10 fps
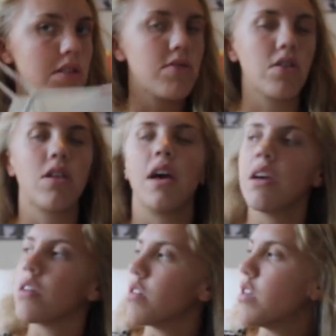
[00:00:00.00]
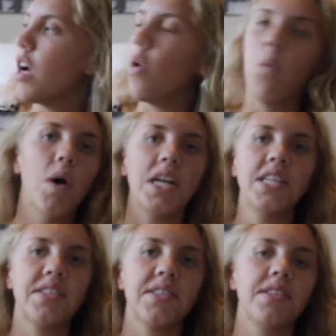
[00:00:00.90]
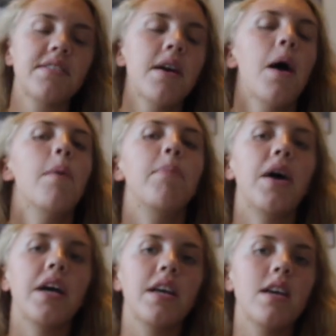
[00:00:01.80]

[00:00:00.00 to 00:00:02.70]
sleeves, so you're like, what is this? But